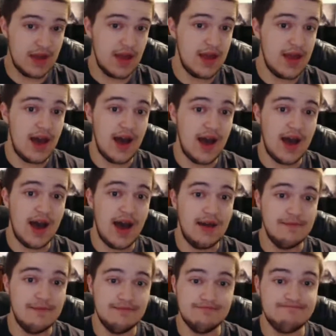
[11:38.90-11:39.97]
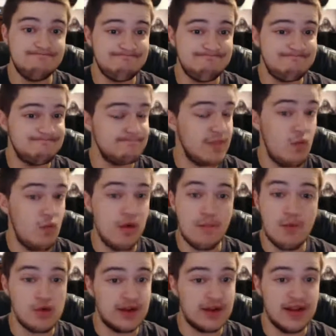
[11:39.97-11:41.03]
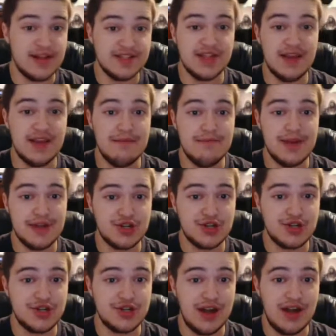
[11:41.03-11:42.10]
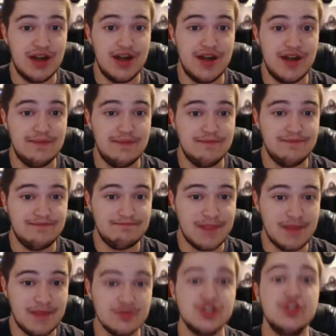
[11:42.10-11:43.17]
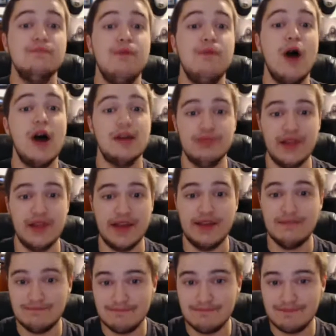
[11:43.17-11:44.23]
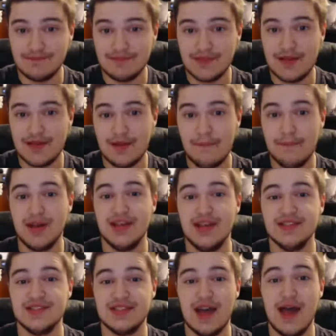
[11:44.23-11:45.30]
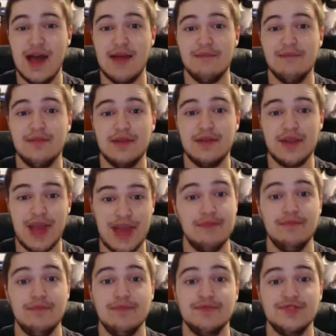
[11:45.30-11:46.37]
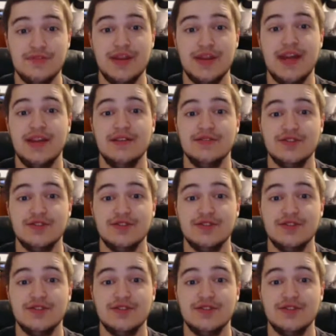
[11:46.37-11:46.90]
What more can I say? Mitch, he was a good potted plant, but his time came to an end.